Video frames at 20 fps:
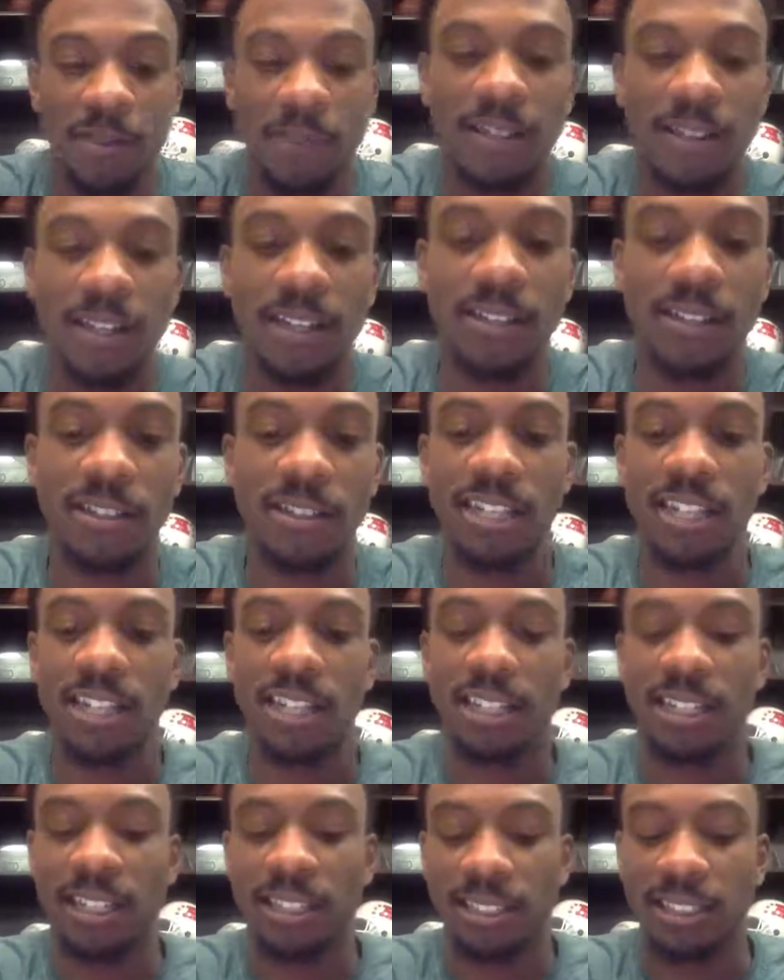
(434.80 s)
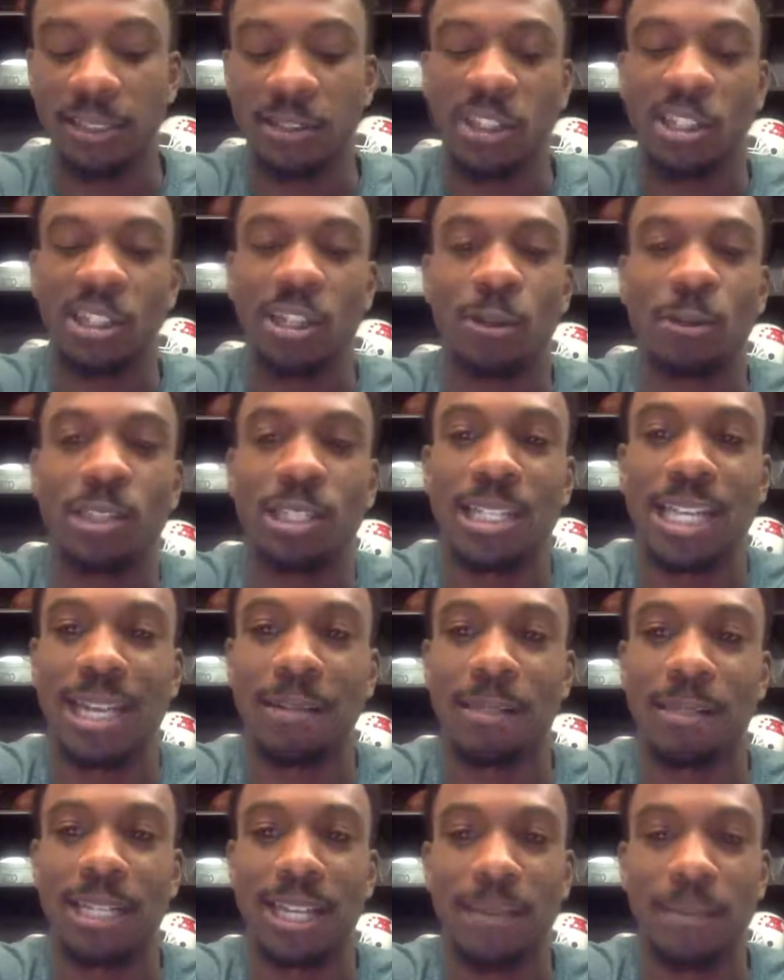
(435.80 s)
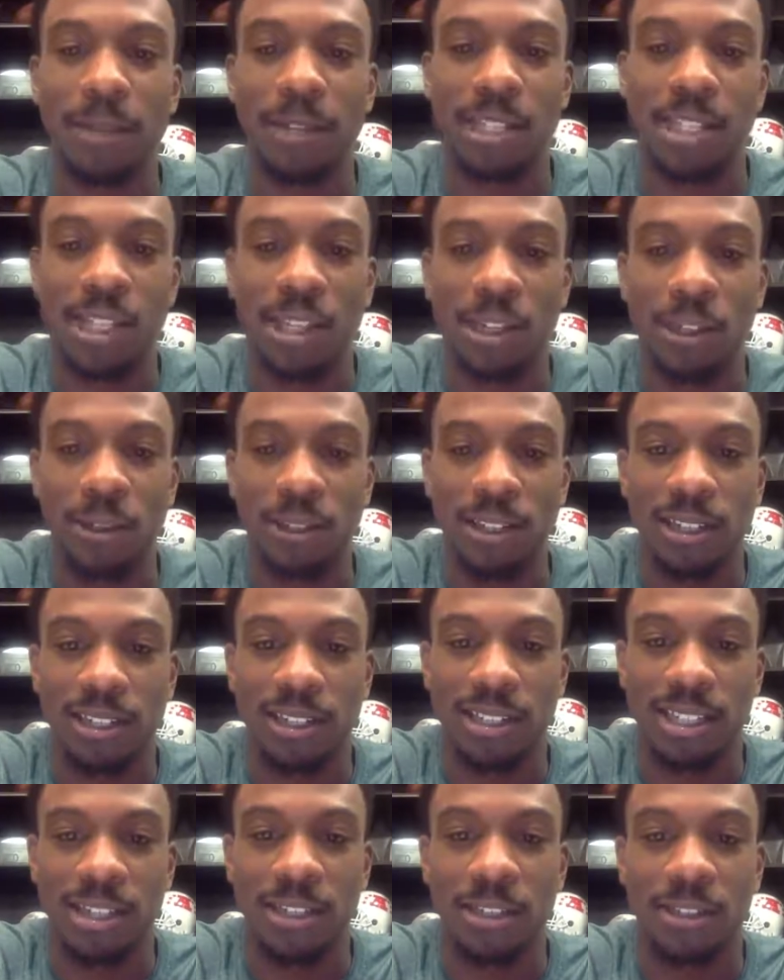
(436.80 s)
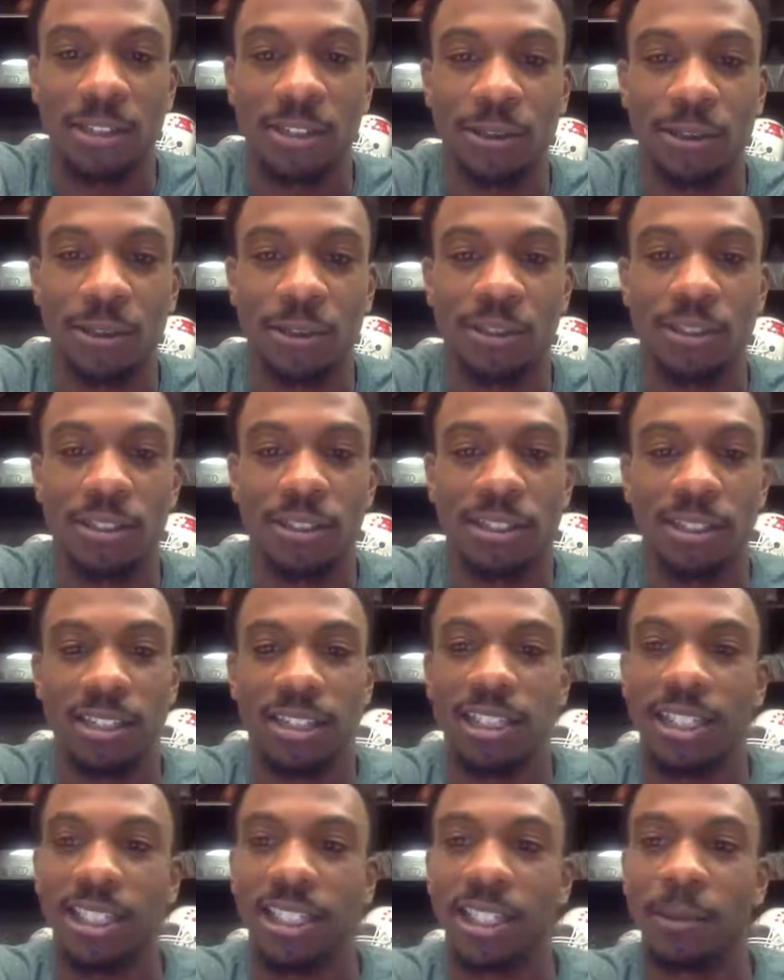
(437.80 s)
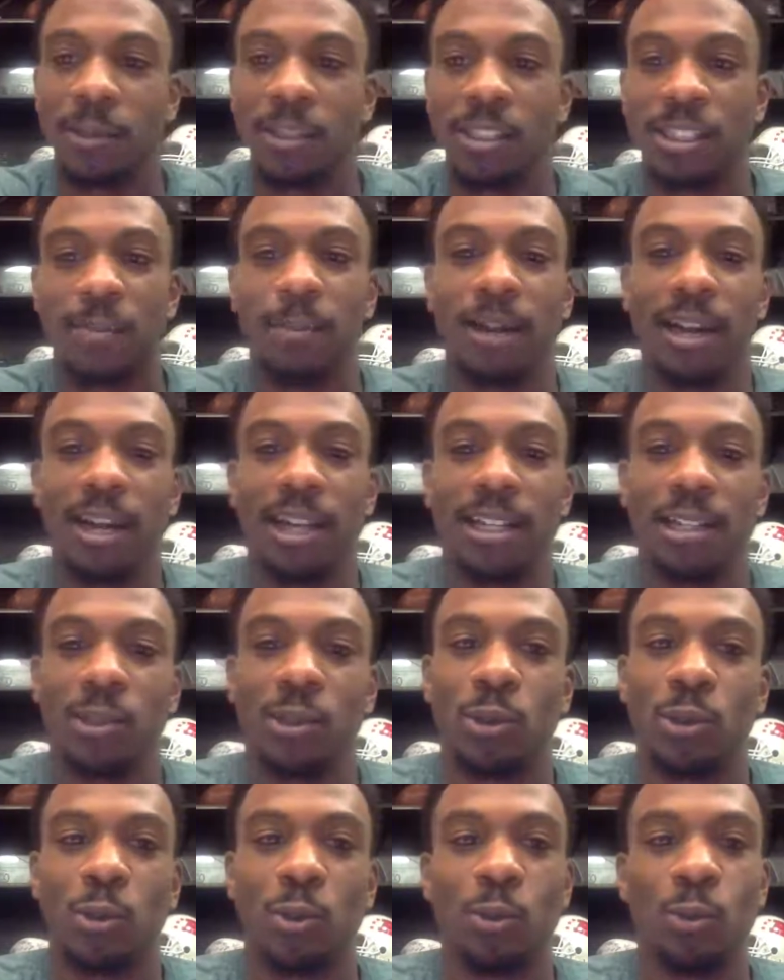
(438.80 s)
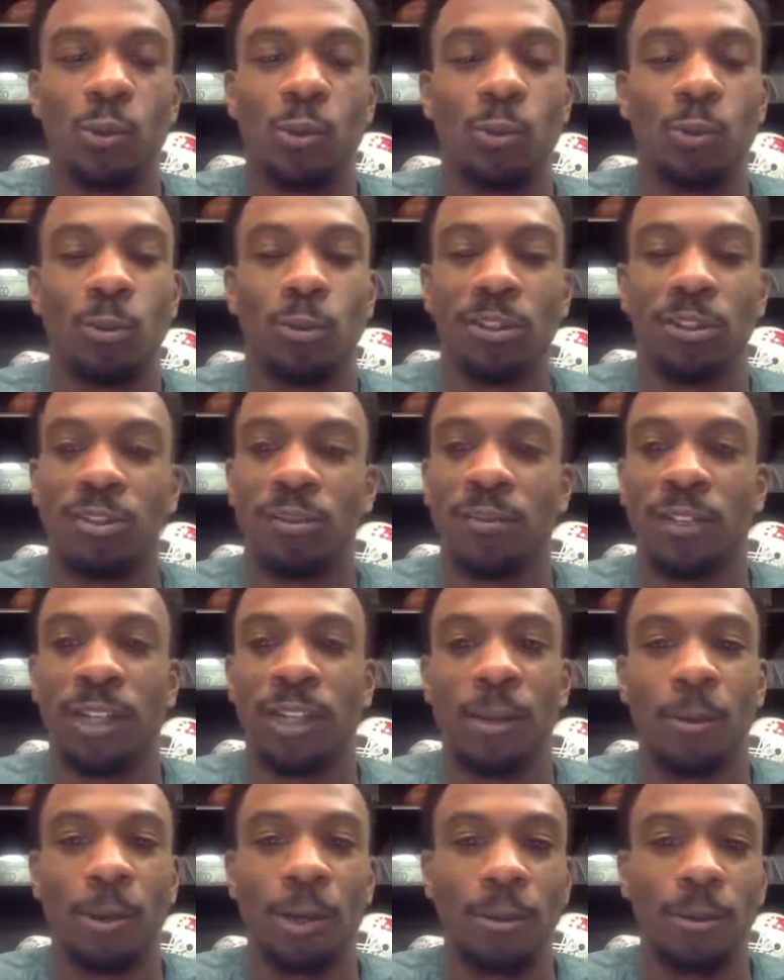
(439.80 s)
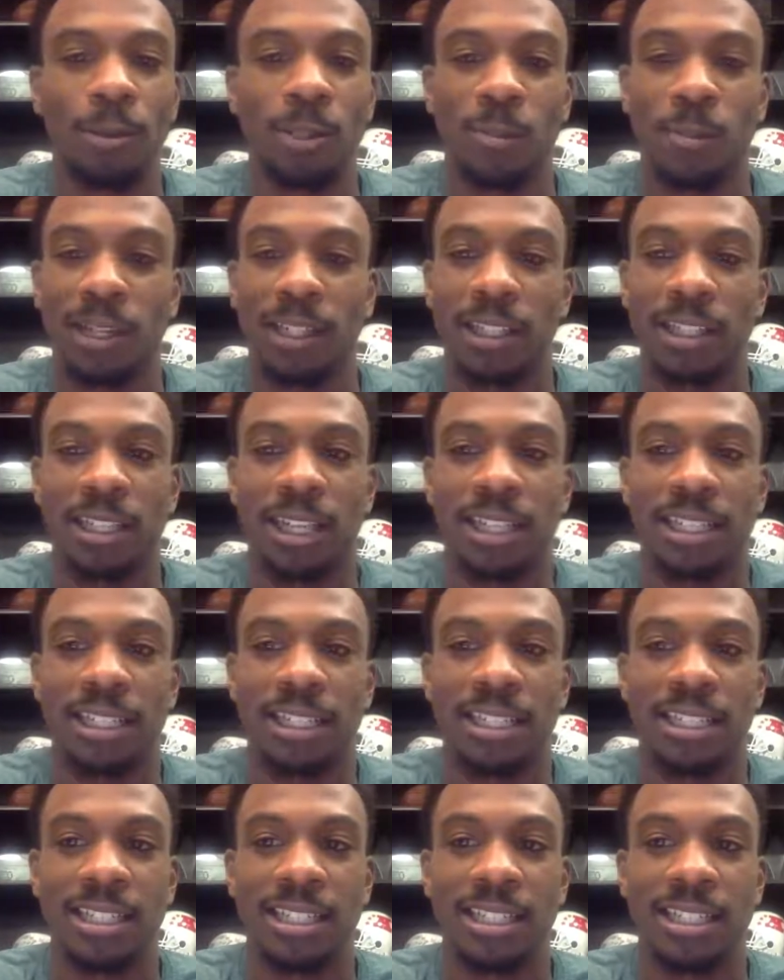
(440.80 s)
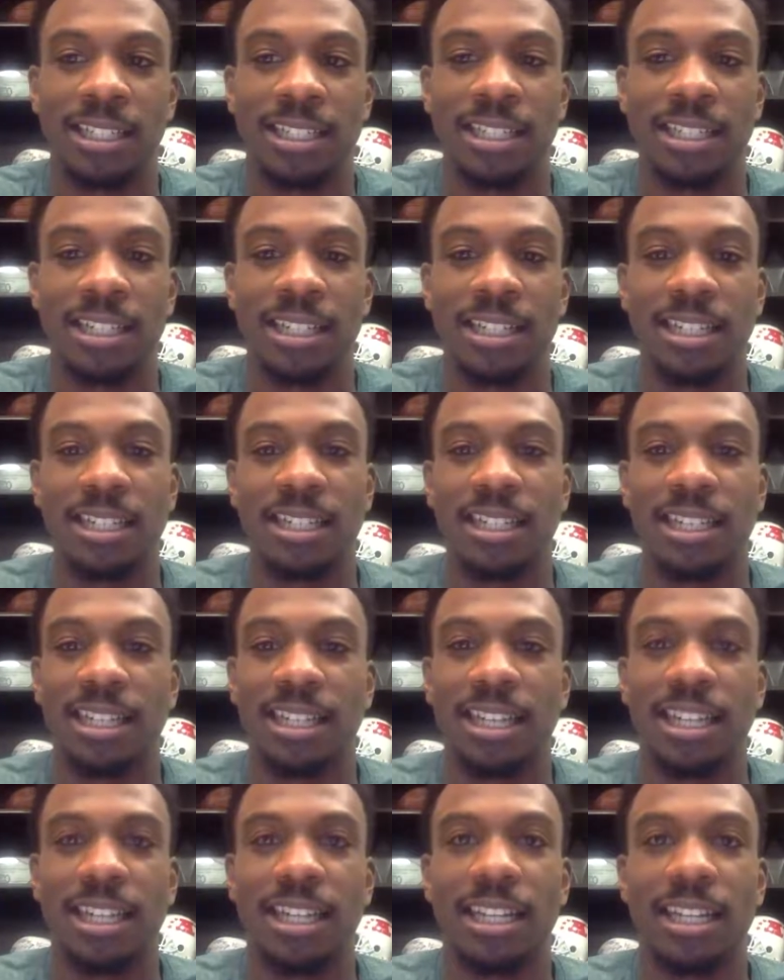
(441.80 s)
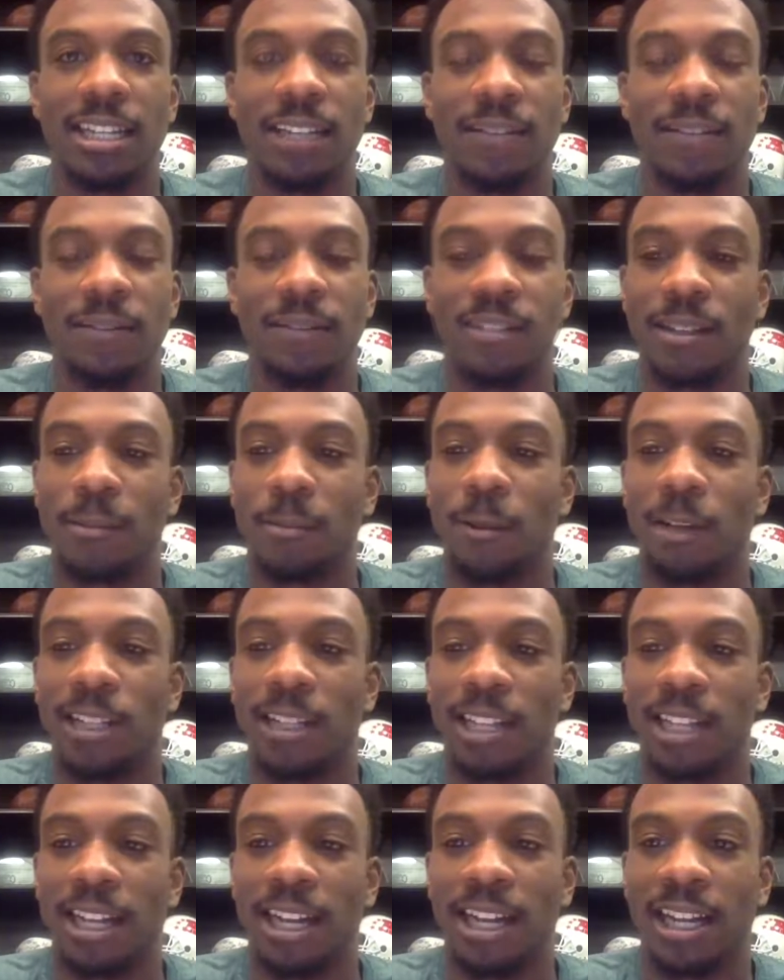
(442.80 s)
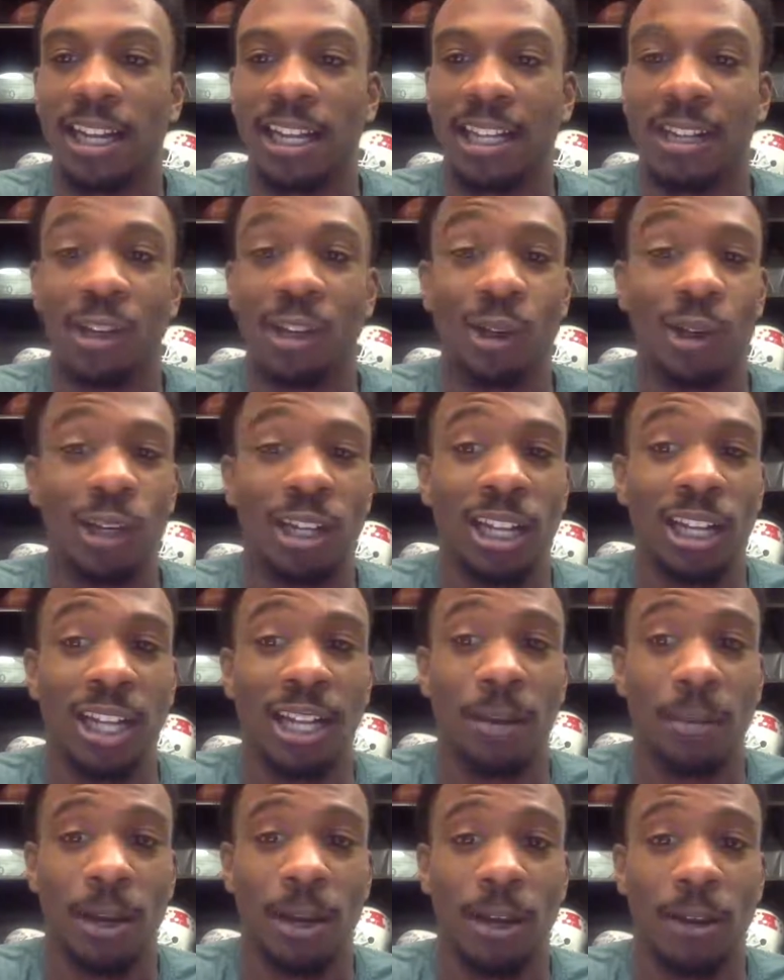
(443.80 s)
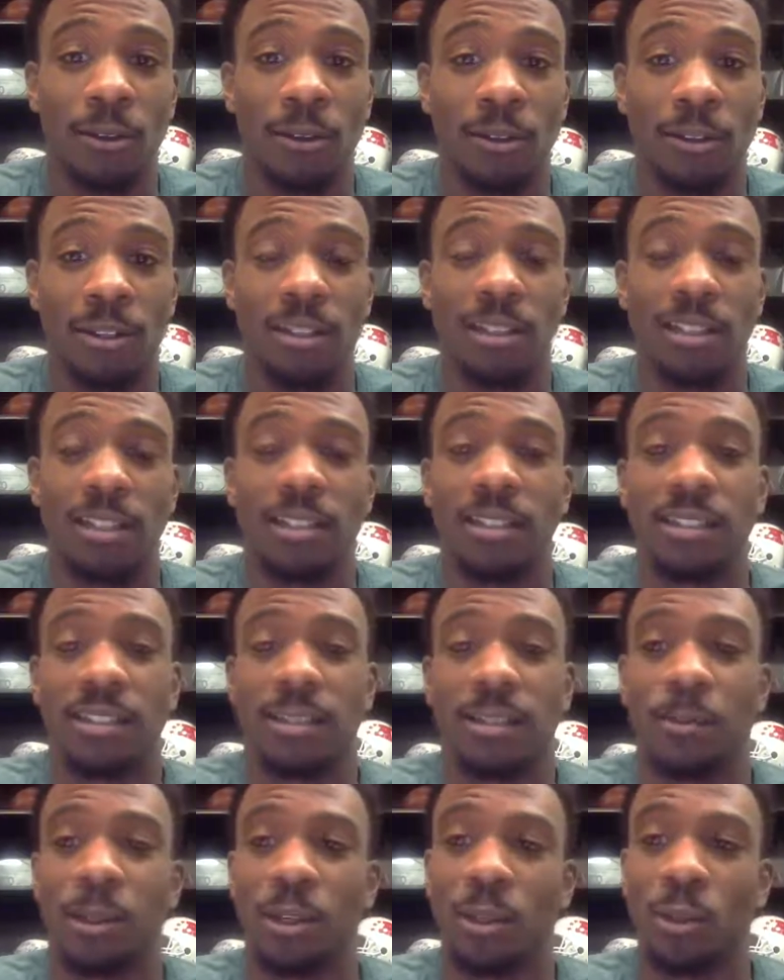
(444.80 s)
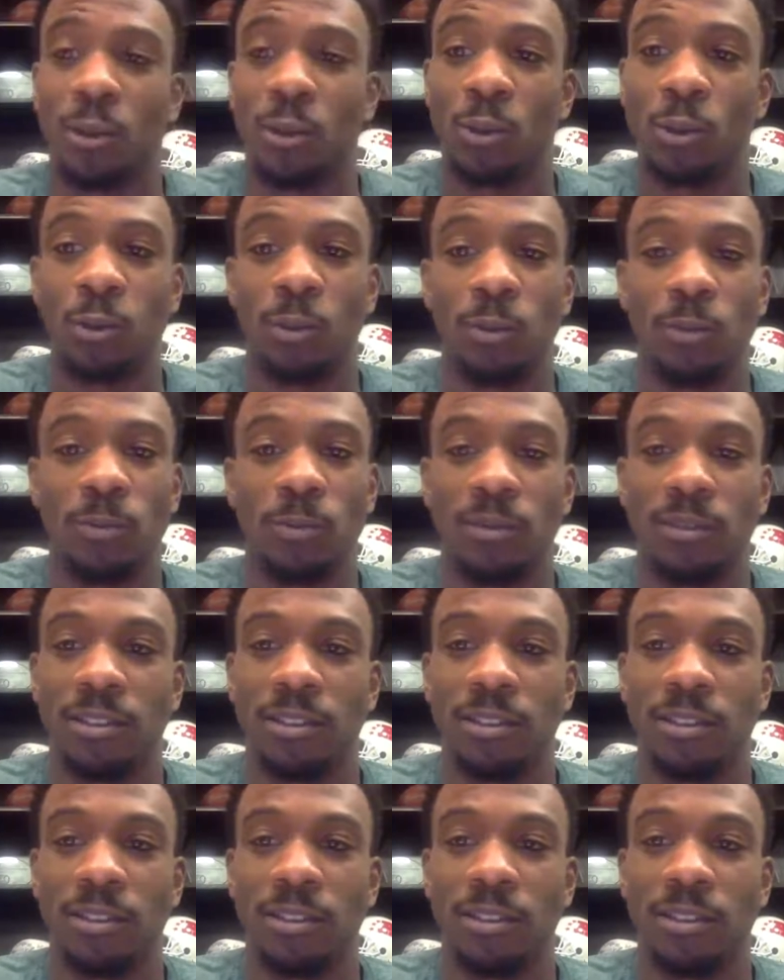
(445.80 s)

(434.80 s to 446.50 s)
There's a coach named J.B. Gerald at Syracuse, and he was somebody who was very well respected out of D.C. and someone that I had heard a lot about, and someone who